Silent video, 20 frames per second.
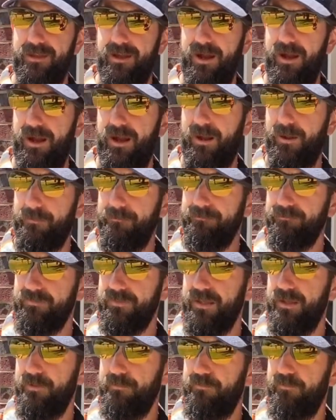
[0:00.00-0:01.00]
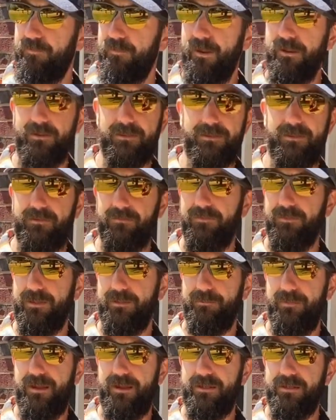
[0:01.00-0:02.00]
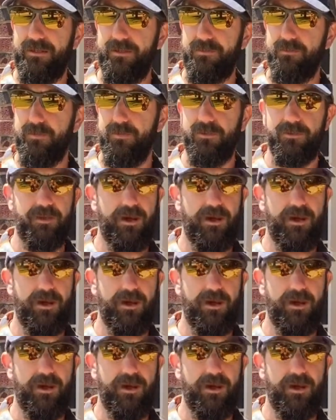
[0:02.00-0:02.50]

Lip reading: a relatively manageable